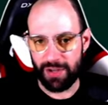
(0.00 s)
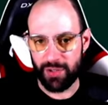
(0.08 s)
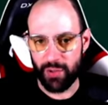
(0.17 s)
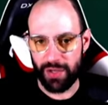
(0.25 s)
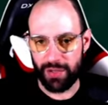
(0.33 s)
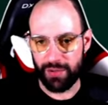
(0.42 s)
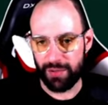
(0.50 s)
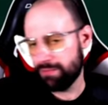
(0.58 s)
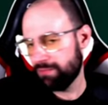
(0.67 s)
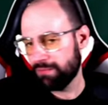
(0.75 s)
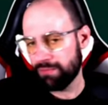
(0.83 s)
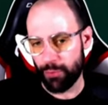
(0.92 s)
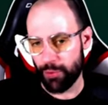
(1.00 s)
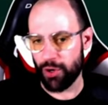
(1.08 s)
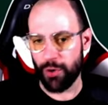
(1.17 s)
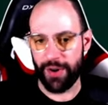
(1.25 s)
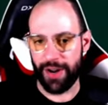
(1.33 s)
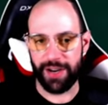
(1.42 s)
you can try to
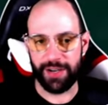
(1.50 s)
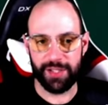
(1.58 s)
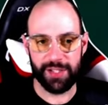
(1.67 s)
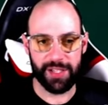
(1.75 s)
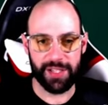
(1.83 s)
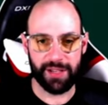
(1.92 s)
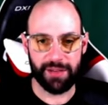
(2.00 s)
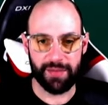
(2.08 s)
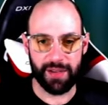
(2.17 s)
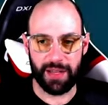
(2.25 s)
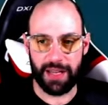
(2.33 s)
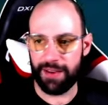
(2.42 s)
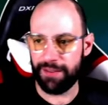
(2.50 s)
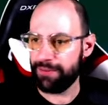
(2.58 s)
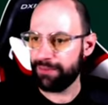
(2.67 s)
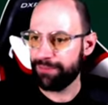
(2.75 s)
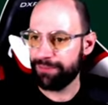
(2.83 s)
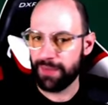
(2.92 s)
recover energy and, and life.
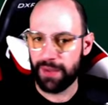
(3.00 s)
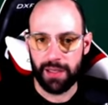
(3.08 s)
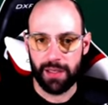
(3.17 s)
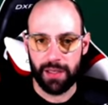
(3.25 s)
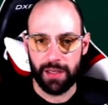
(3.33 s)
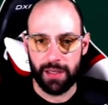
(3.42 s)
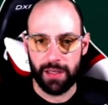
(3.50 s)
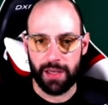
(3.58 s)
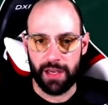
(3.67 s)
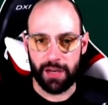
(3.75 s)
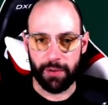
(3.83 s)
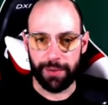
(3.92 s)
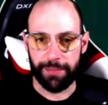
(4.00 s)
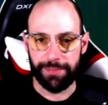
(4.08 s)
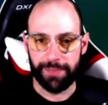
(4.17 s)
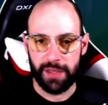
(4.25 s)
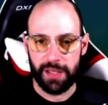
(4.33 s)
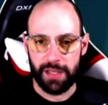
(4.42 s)
Anyway,
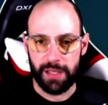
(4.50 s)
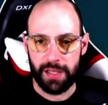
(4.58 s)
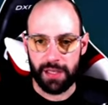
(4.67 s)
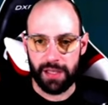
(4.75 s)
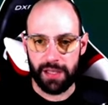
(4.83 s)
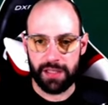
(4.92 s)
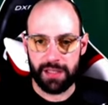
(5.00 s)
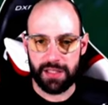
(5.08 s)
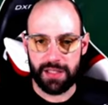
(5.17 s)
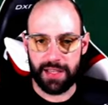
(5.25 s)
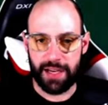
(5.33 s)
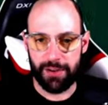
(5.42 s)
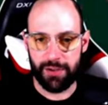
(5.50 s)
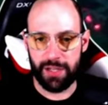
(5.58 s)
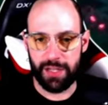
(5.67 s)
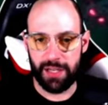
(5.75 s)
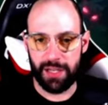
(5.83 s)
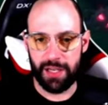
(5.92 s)
let's start
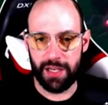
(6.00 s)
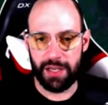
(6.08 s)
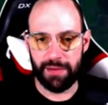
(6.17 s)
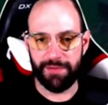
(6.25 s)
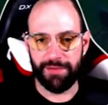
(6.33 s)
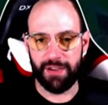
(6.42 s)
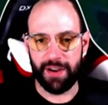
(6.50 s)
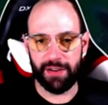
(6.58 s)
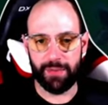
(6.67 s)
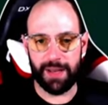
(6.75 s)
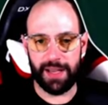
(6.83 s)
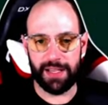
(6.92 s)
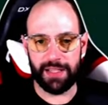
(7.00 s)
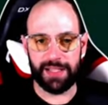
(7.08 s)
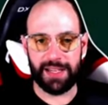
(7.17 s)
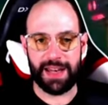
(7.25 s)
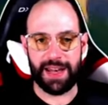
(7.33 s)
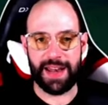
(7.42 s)
using a fire
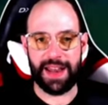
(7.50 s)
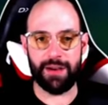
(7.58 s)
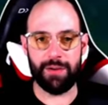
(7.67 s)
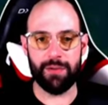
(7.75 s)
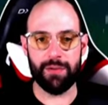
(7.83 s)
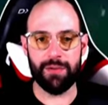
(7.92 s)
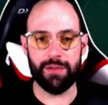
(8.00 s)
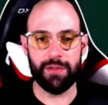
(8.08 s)
blast now.